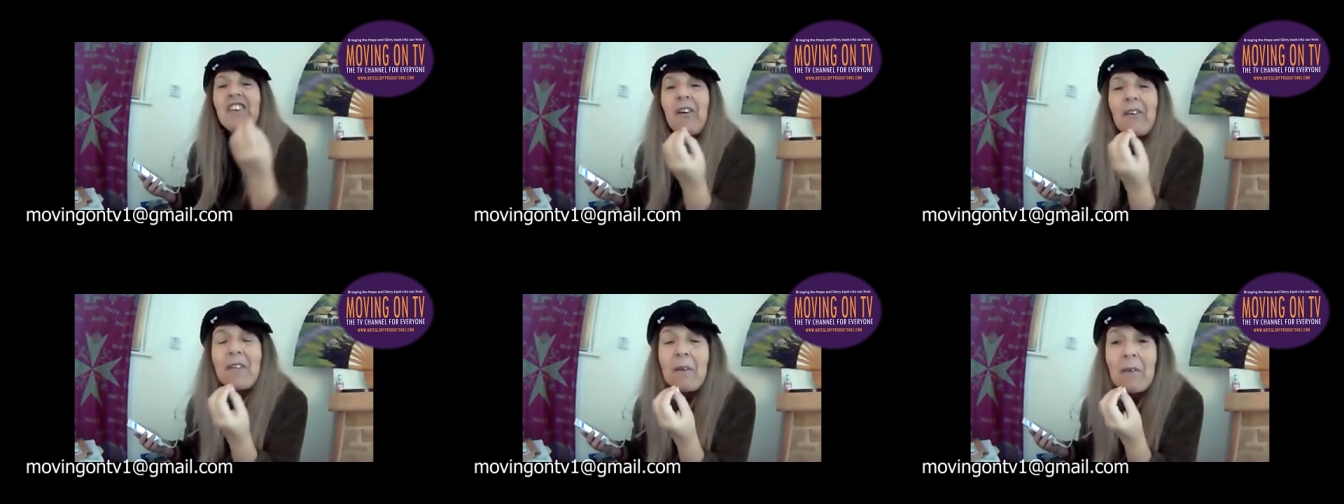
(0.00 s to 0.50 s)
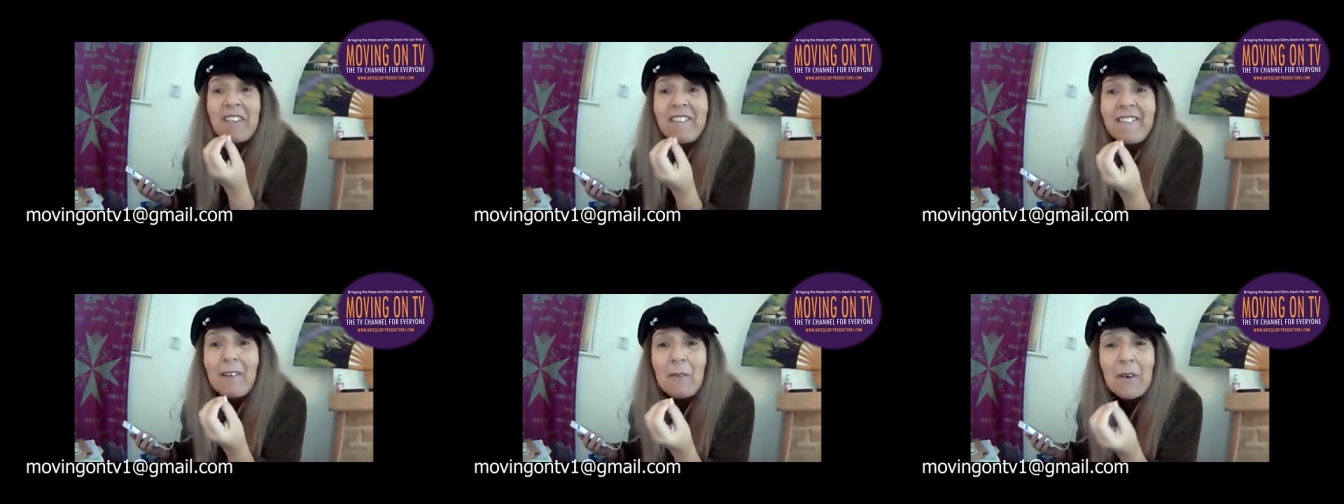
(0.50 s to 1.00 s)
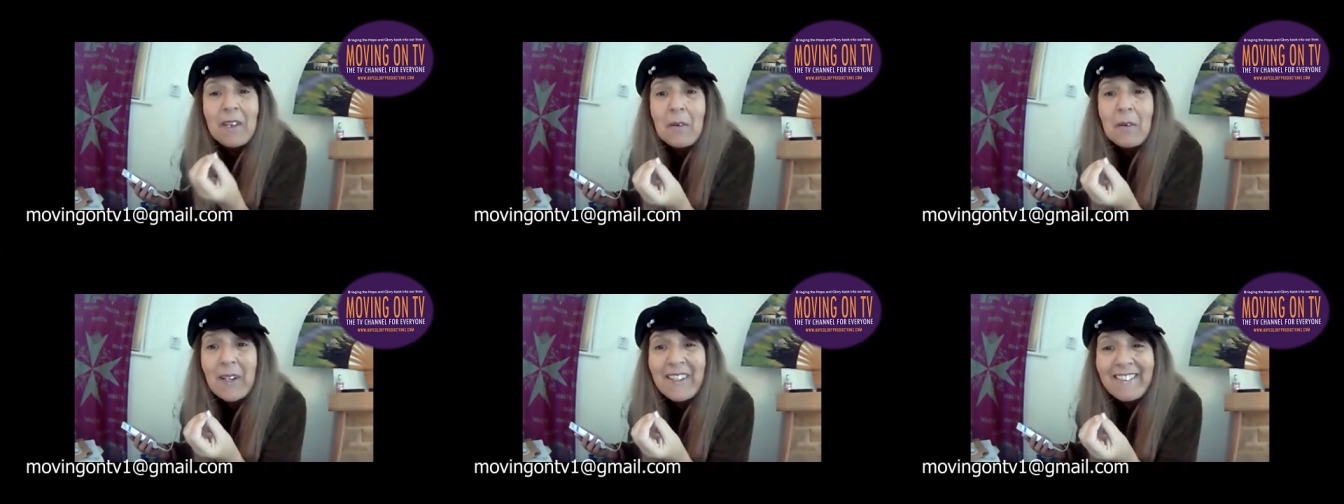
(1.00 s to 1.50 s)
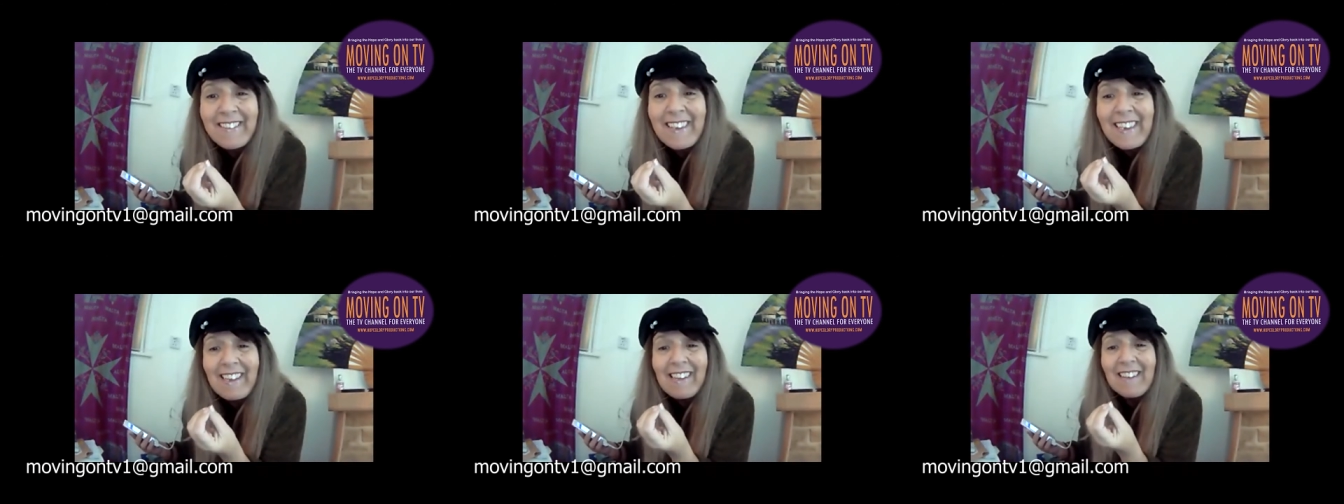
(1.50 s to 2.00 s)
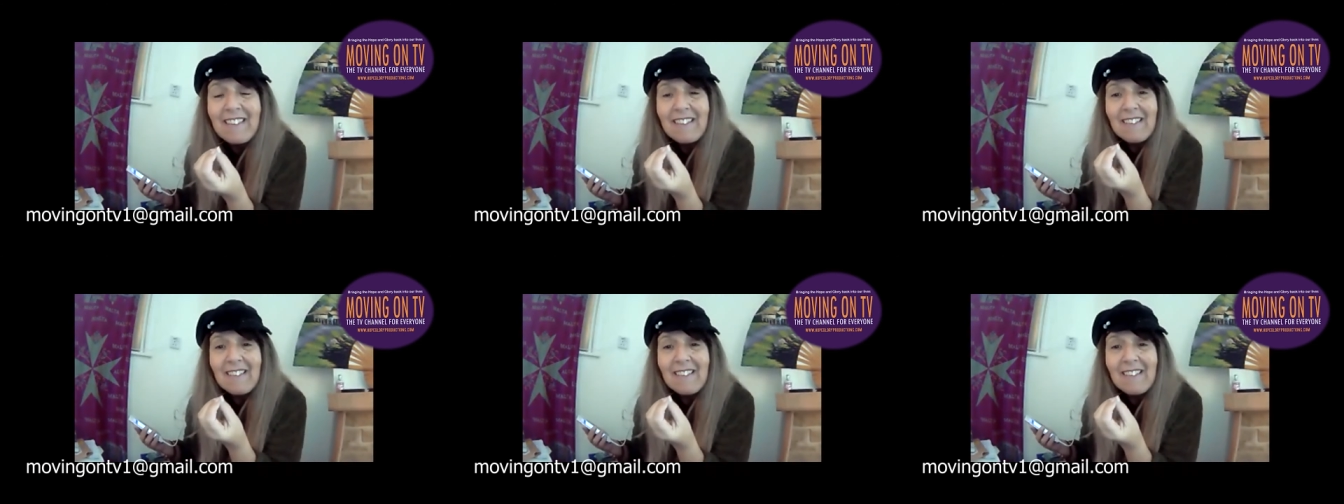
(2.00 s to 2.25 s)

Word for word: You only want to see what you want to see.